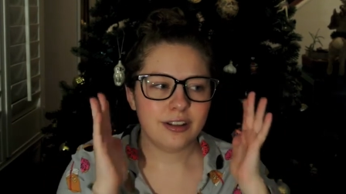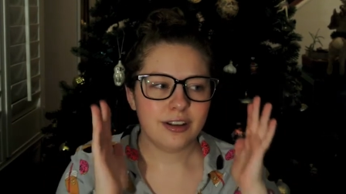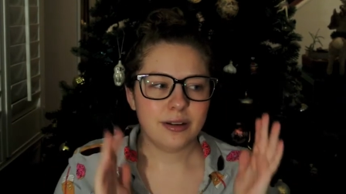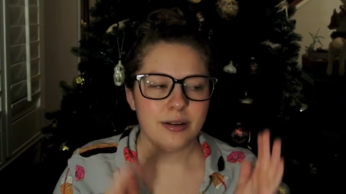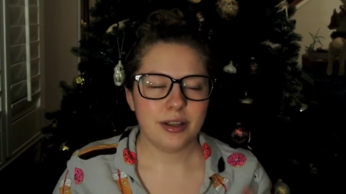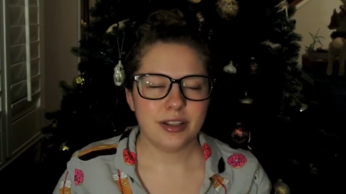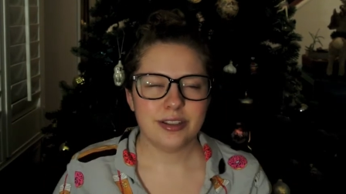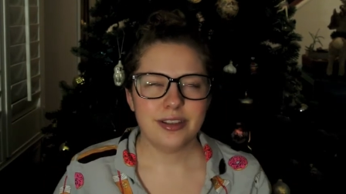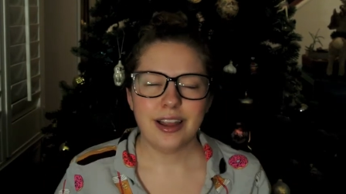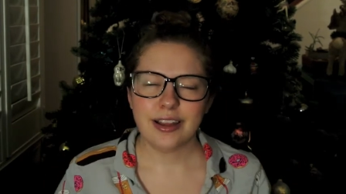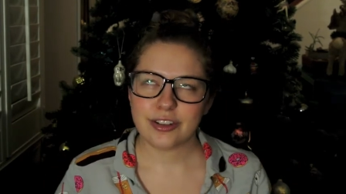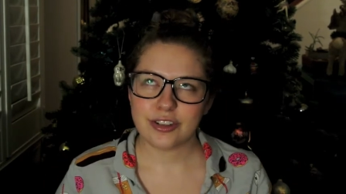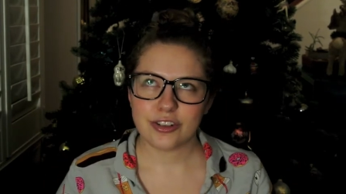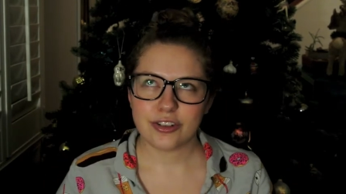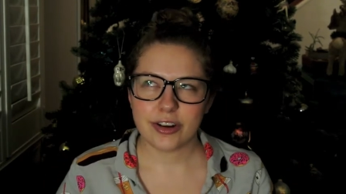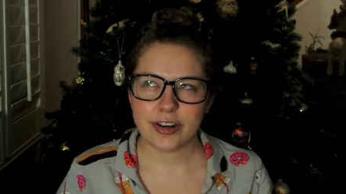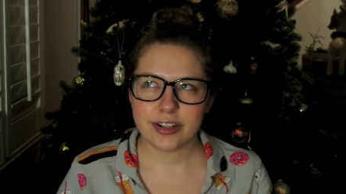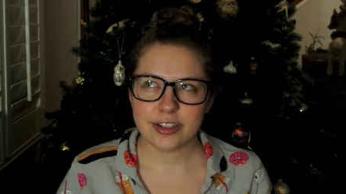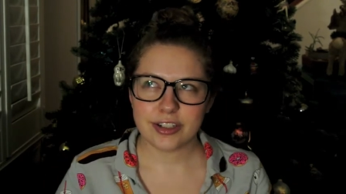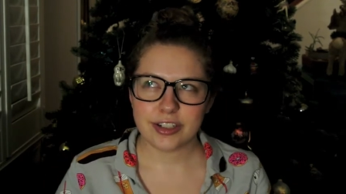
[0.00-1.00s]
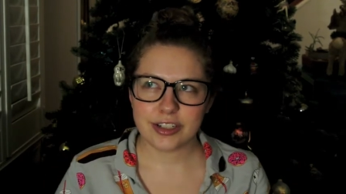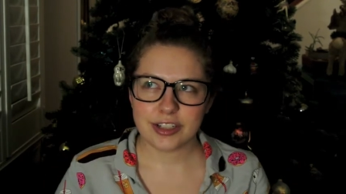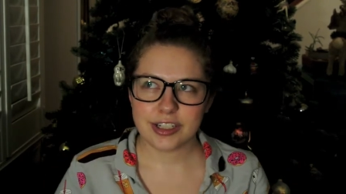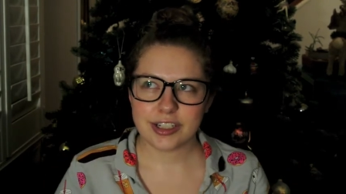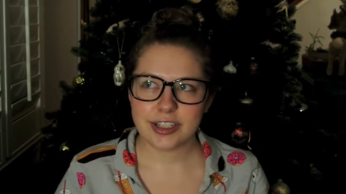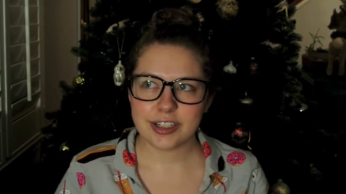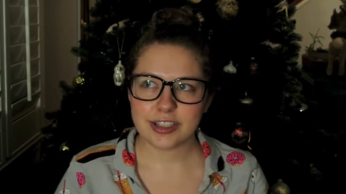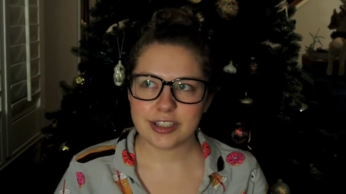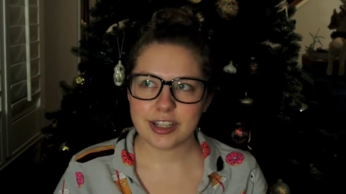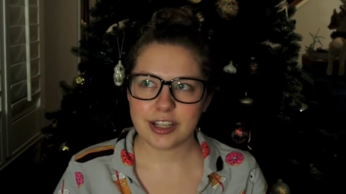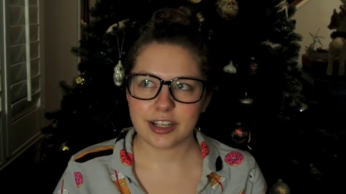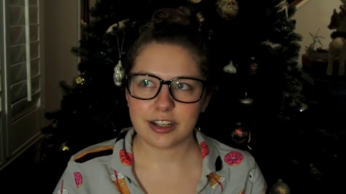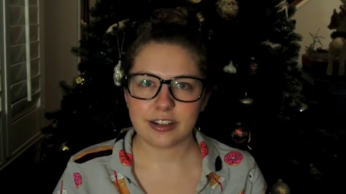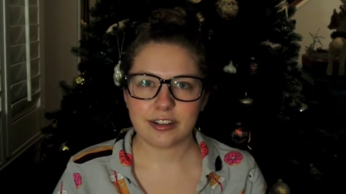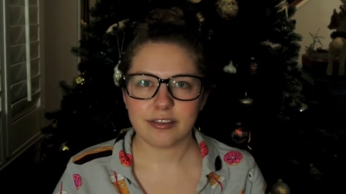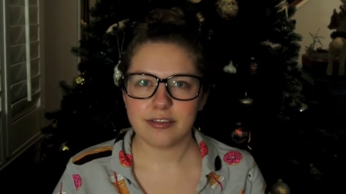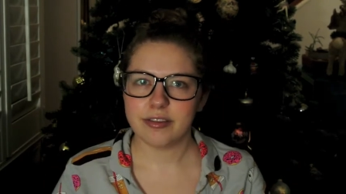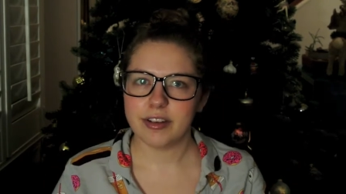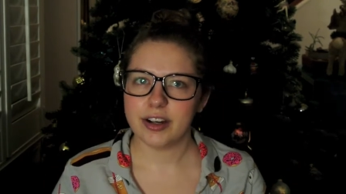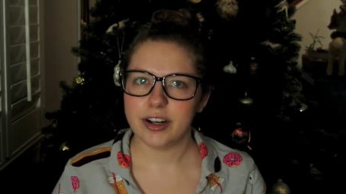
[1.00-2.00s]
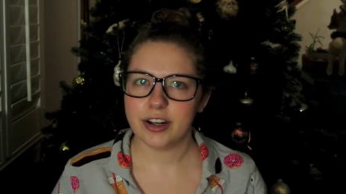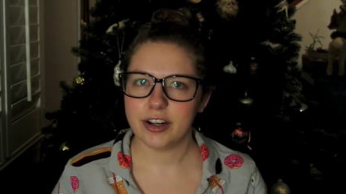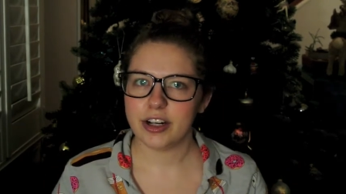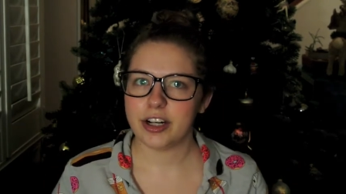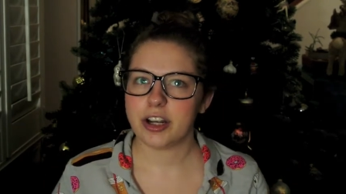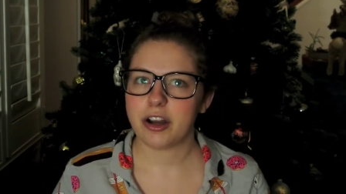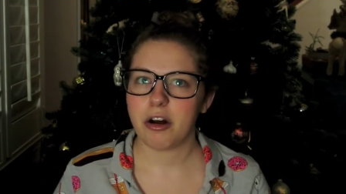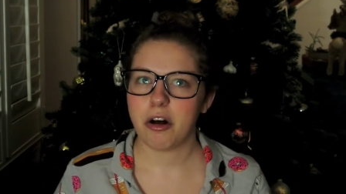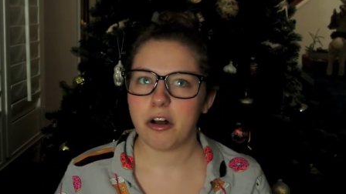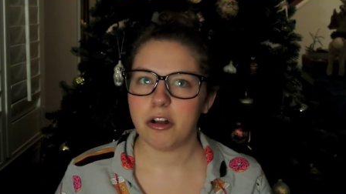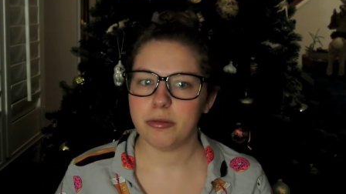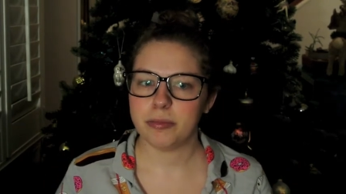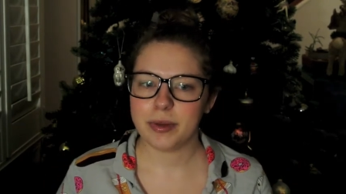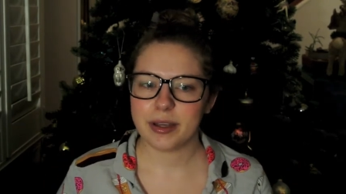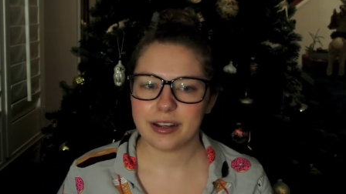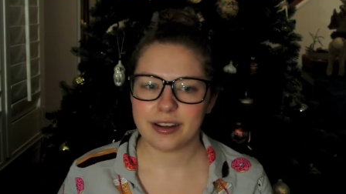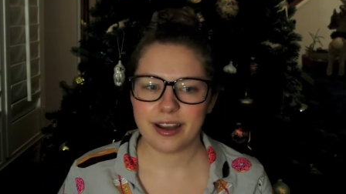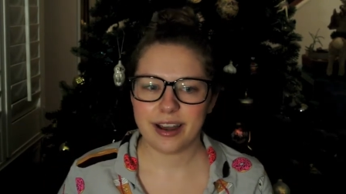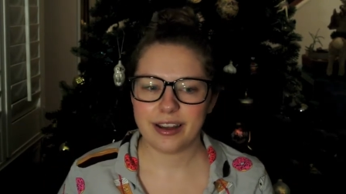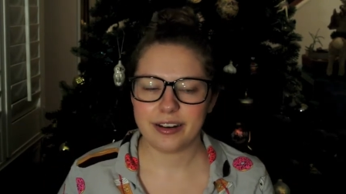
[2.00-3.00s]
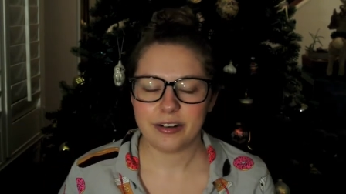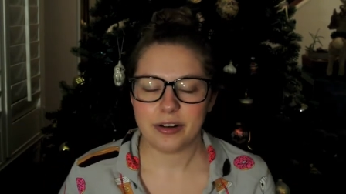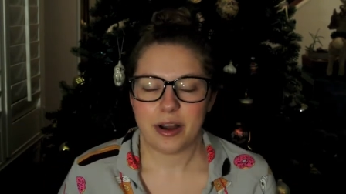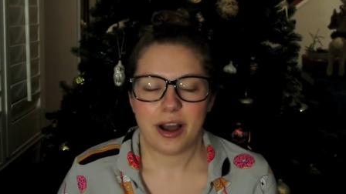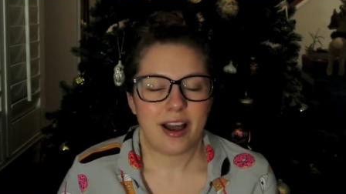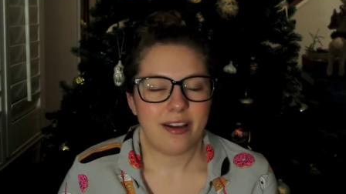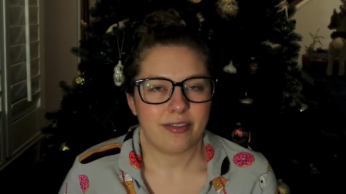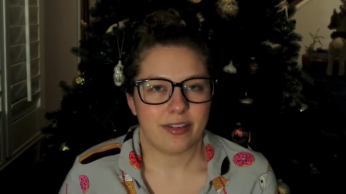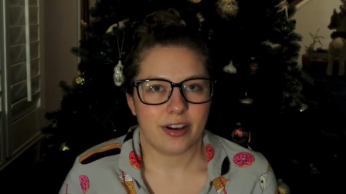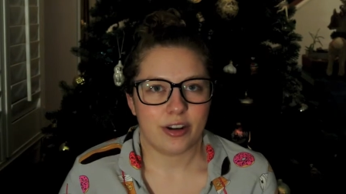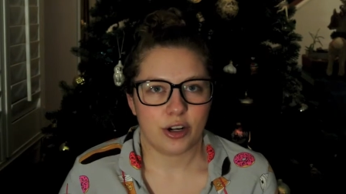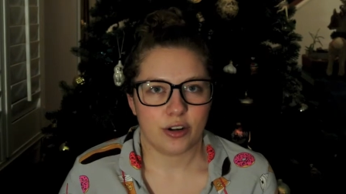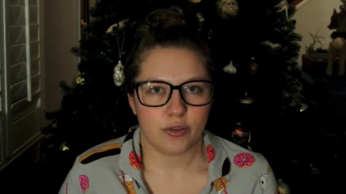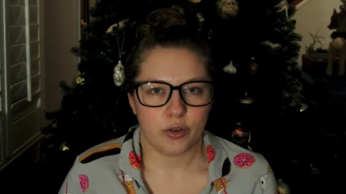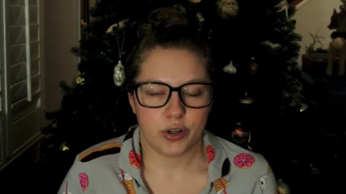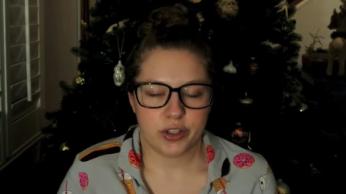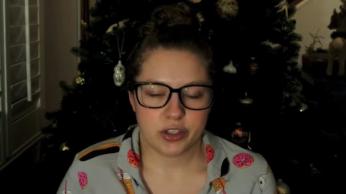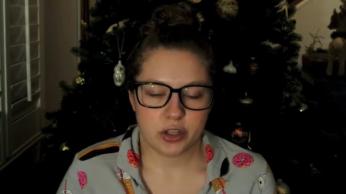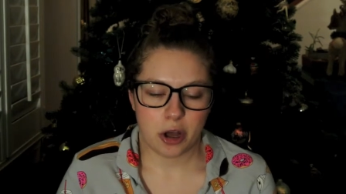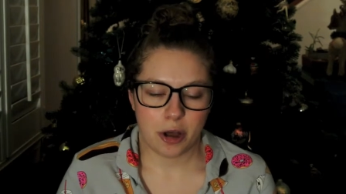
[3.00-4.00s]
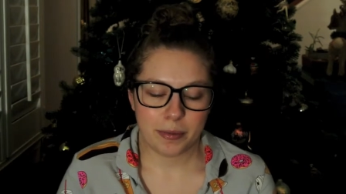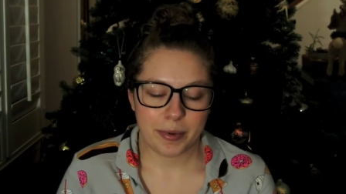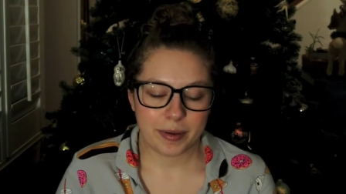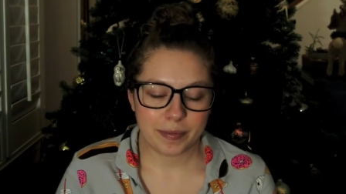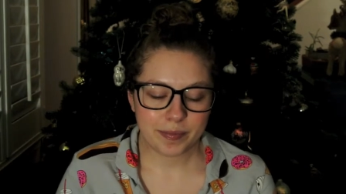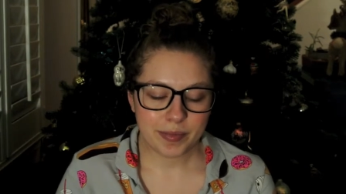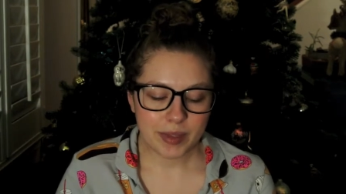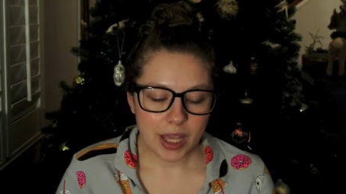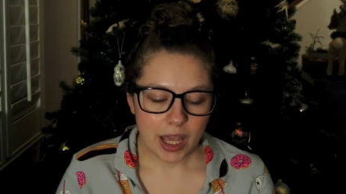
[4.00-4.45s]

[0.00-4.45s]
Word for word: It's not strange. It's just like very calming. I, I find her voice calming.